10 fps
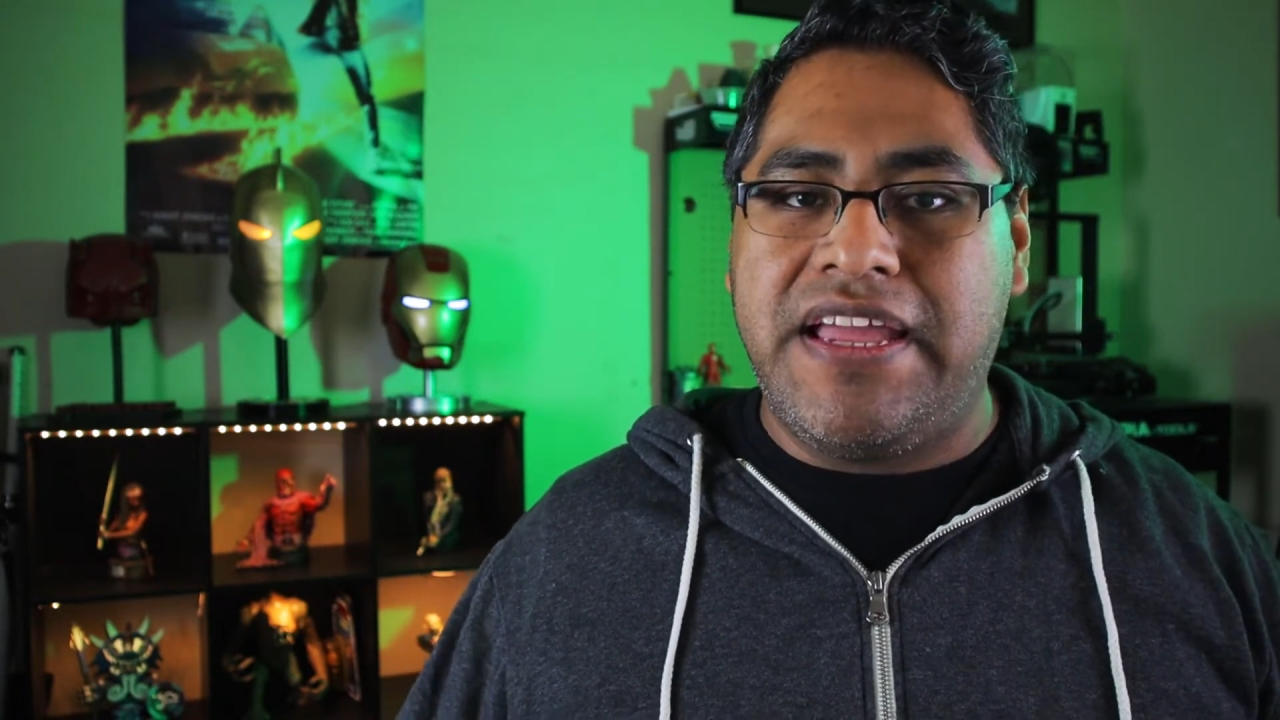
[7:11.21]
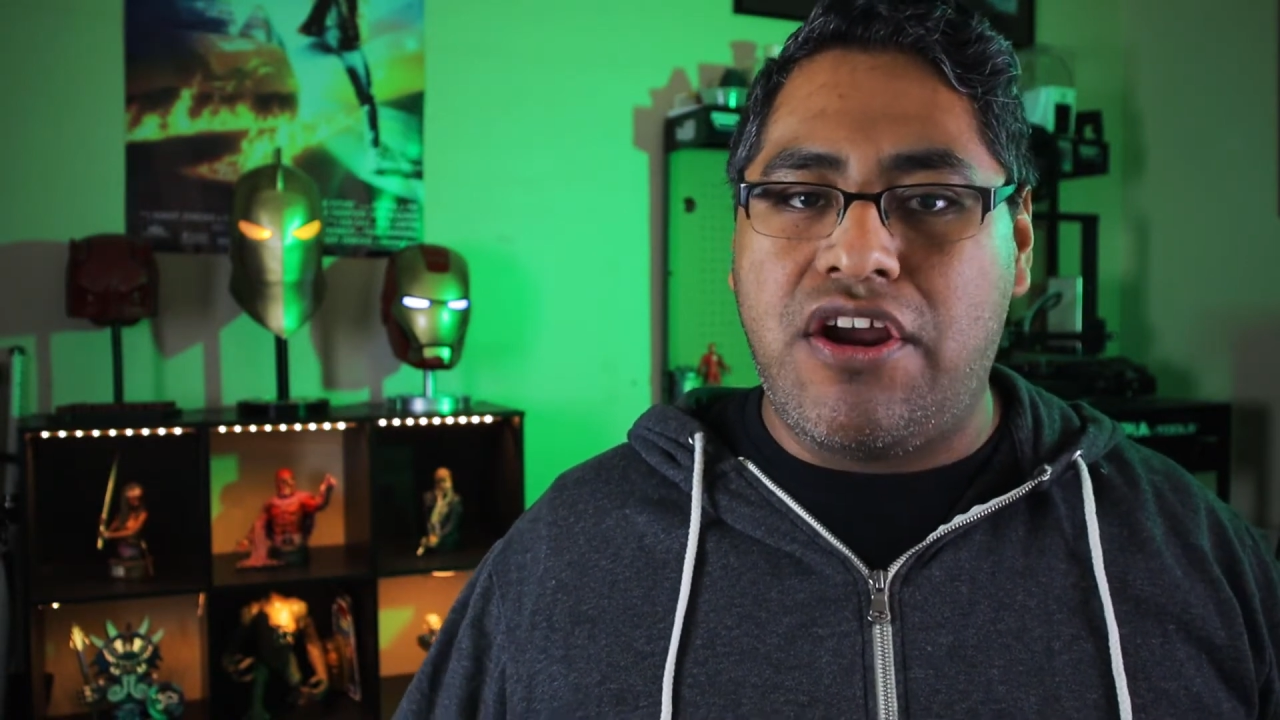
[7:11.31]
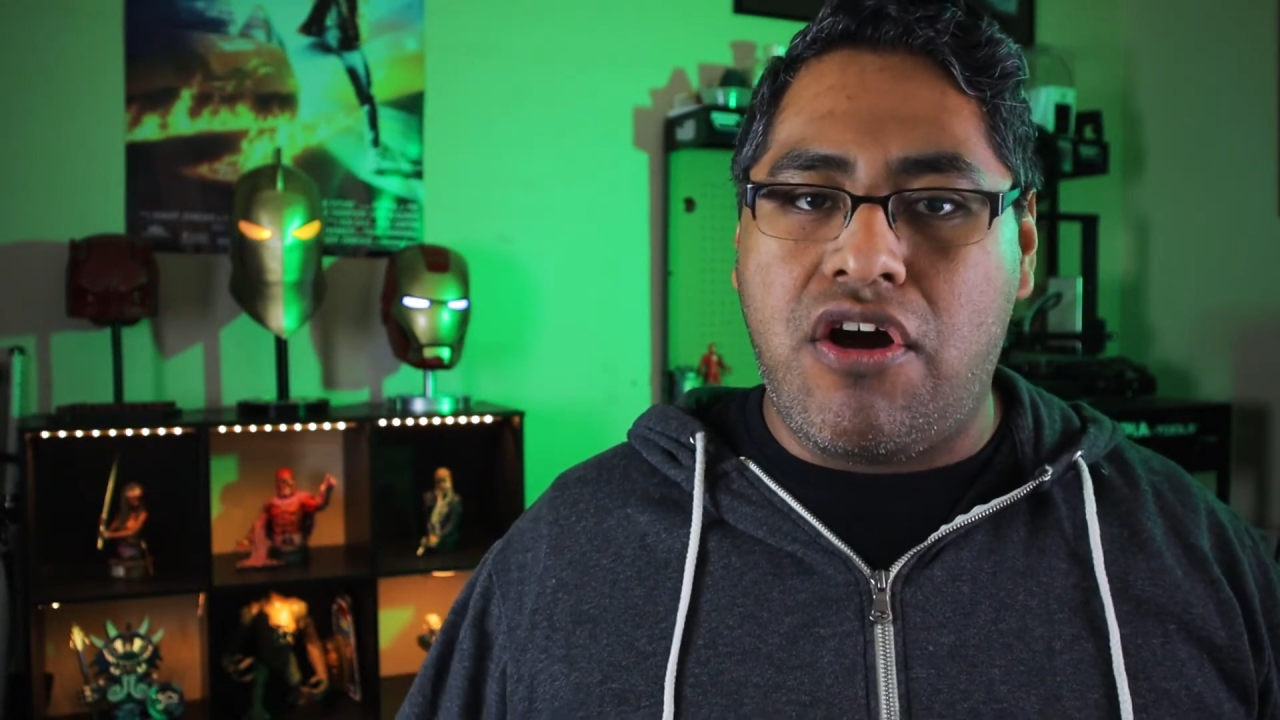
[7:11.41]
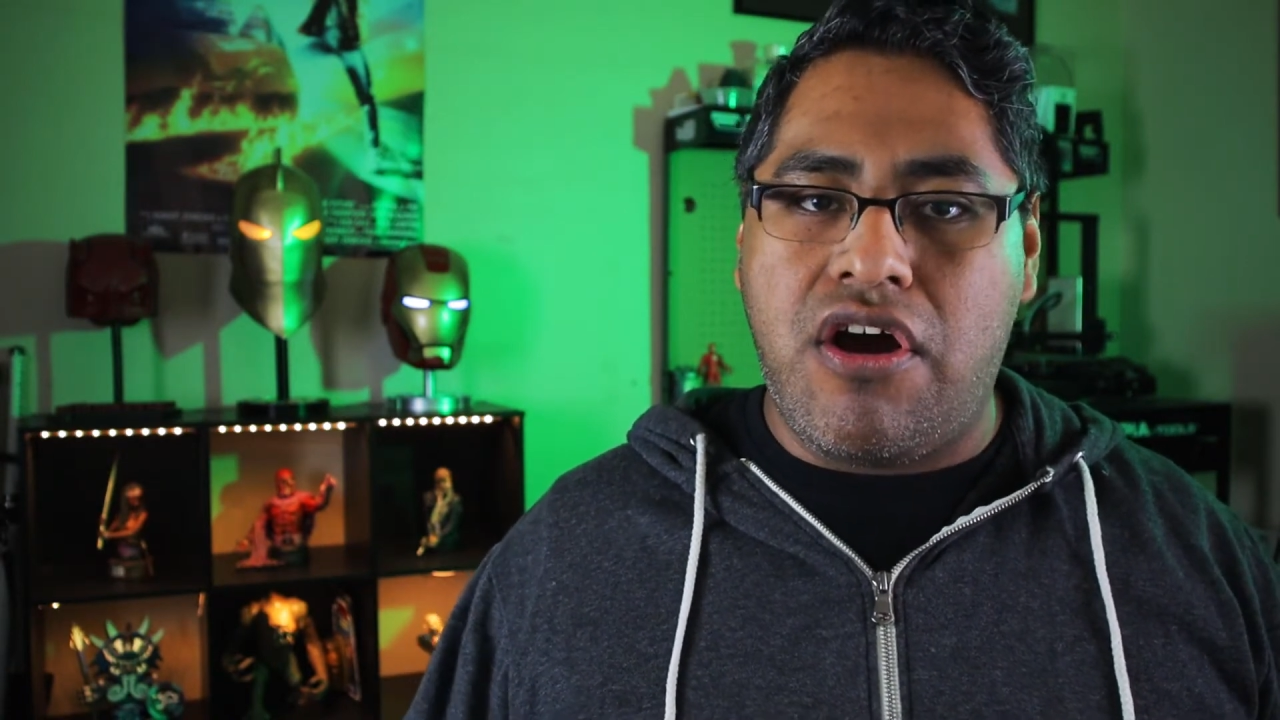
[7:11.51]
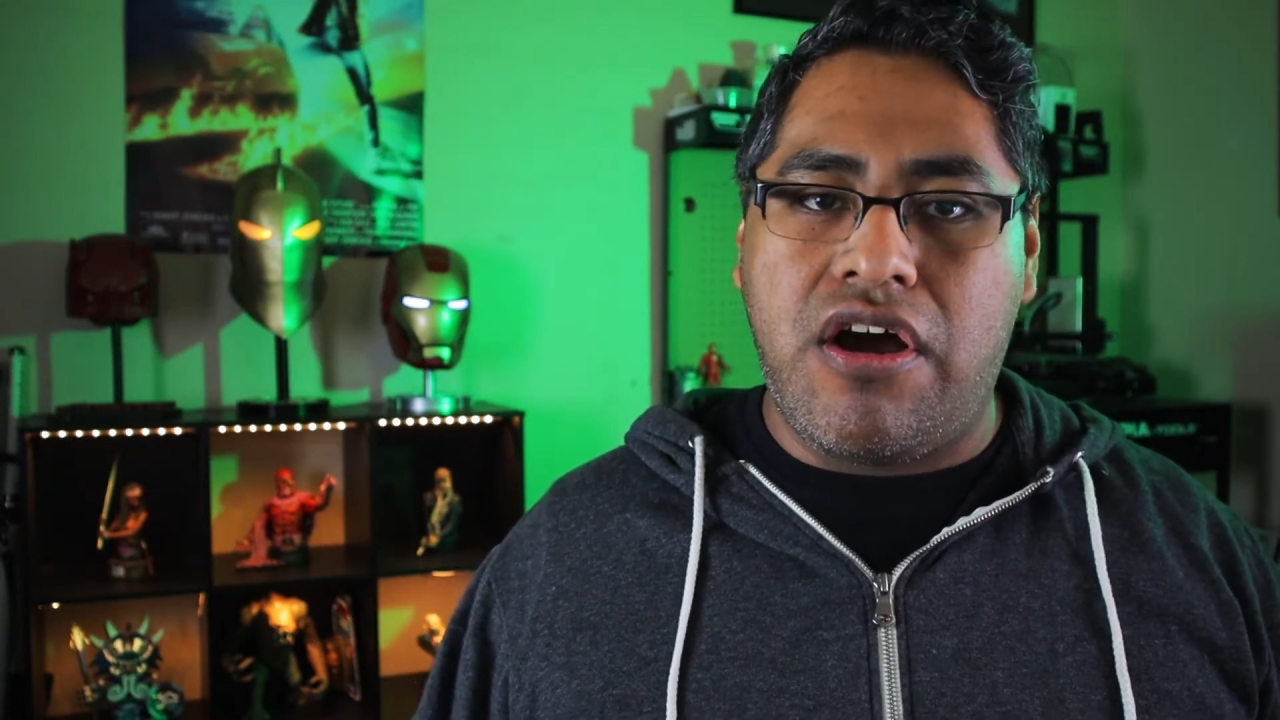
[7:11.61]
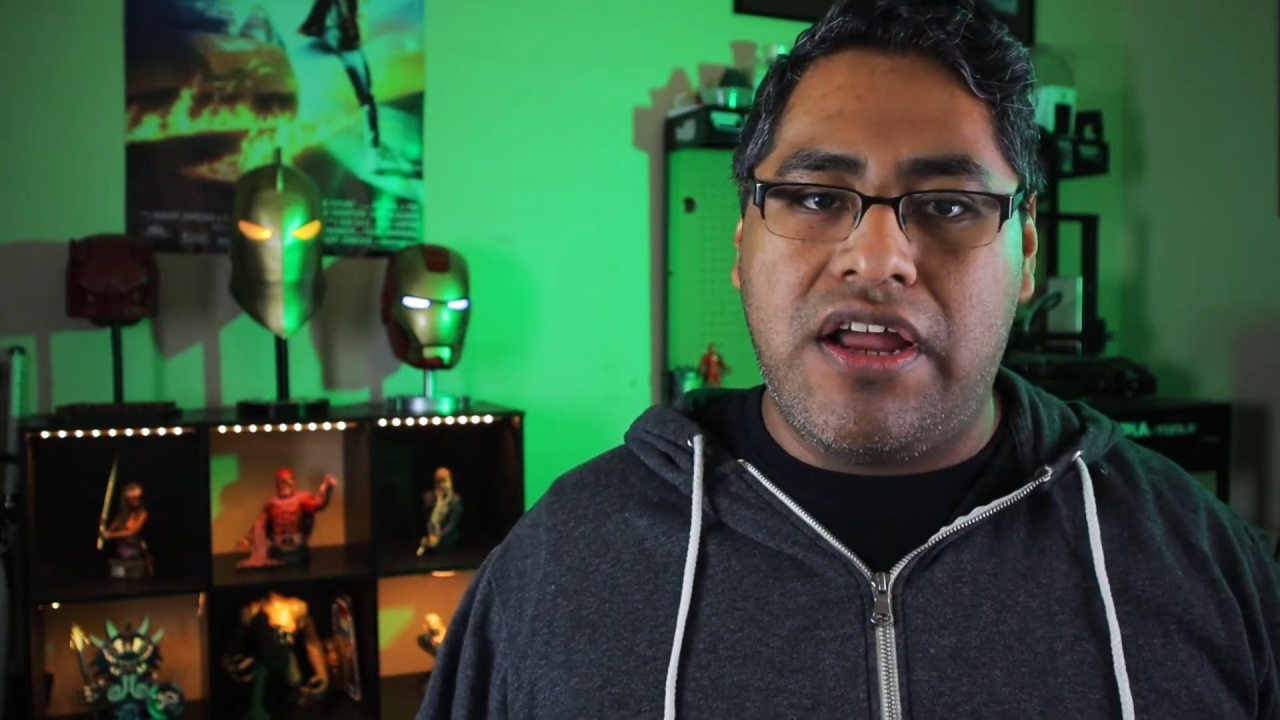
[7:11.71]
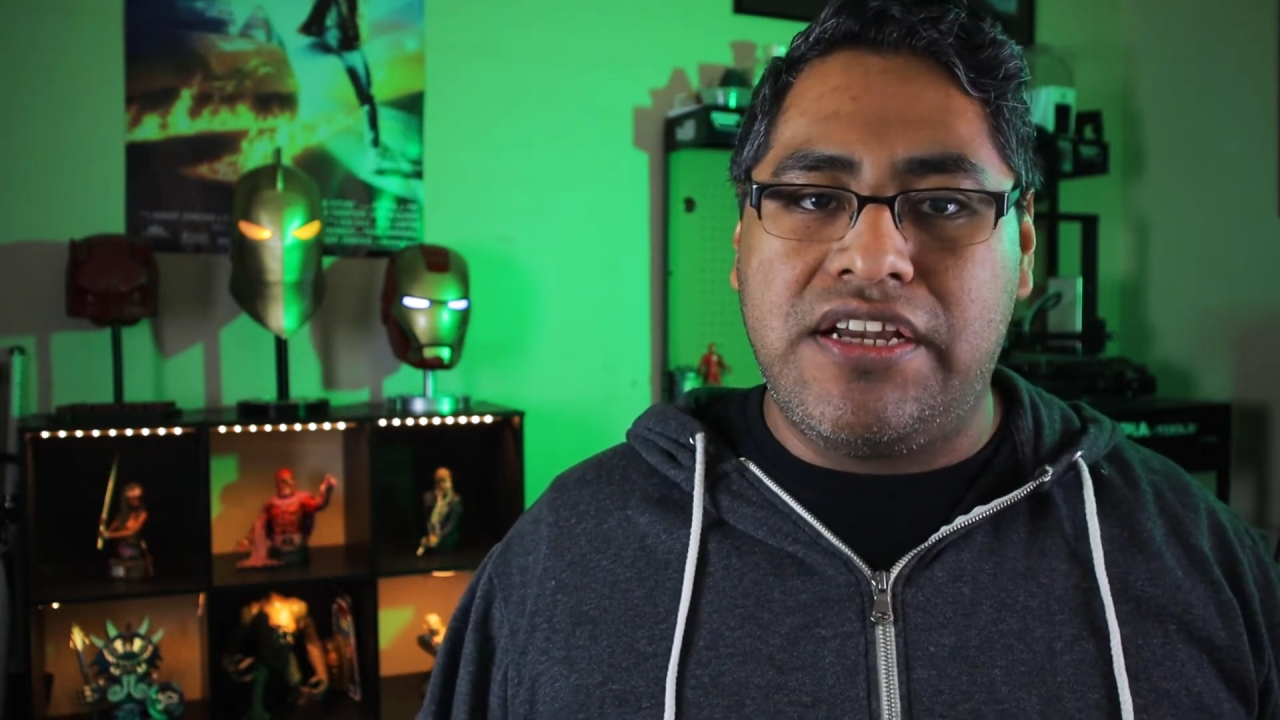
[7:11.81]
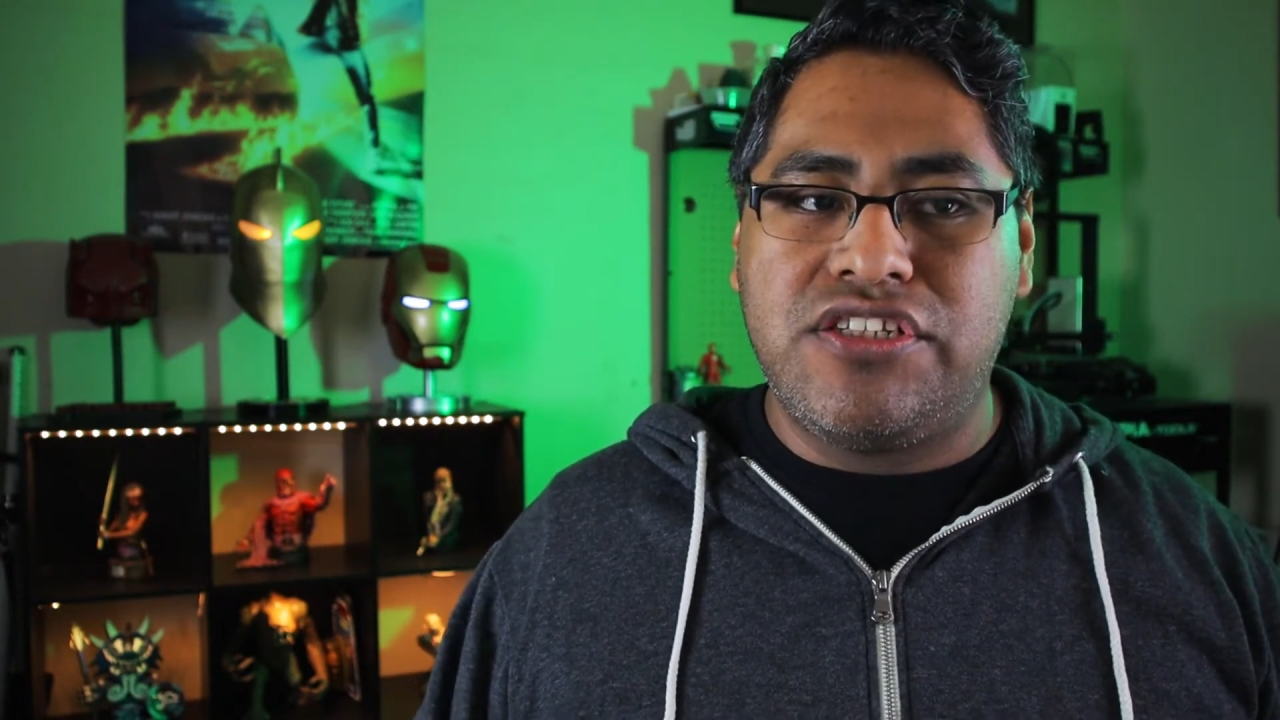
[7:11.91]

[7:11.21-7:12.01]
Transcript: it on.